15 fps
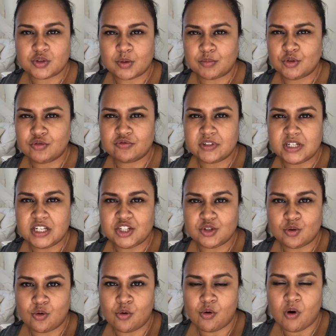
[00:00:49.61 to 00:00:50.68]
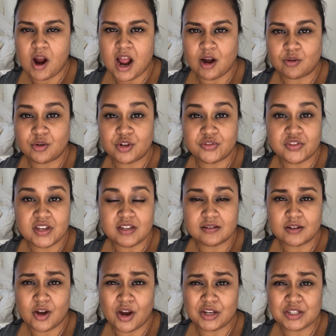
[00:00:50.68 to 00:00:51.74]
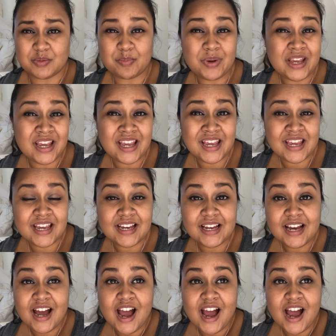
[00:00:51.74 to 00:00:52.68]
so I'm not really sure how good these are going to be